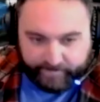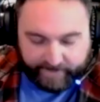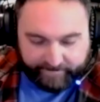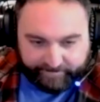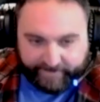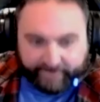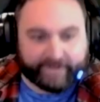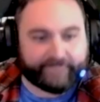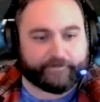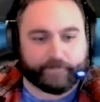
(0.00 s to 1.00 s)

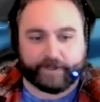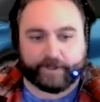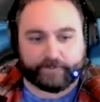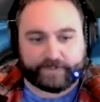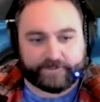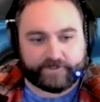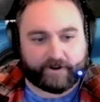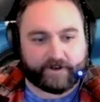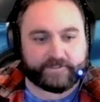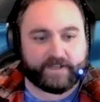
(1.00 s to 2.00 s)
very familiar with these
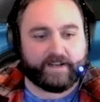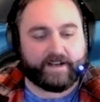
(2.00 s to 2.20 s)
cars.